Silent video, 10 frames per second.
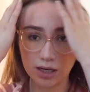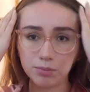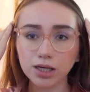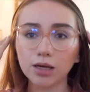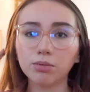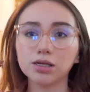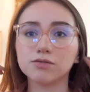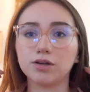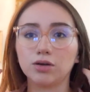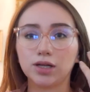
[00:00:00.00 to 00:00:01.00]
I'm gonna keep this
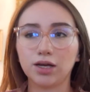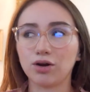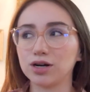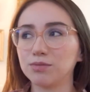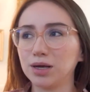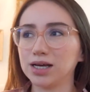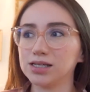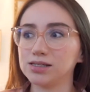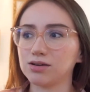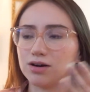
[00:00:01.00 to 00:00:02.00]
video lighthearted
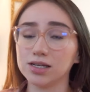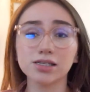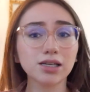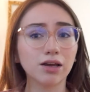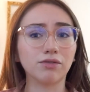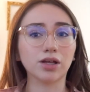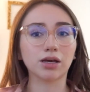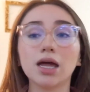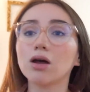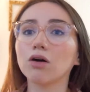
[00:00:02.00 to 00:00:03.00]
because honestly I feel
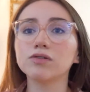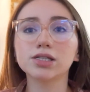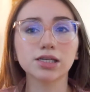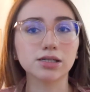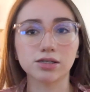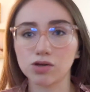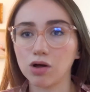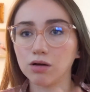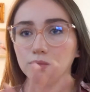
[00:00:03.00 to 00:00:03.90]
like, obviously this is all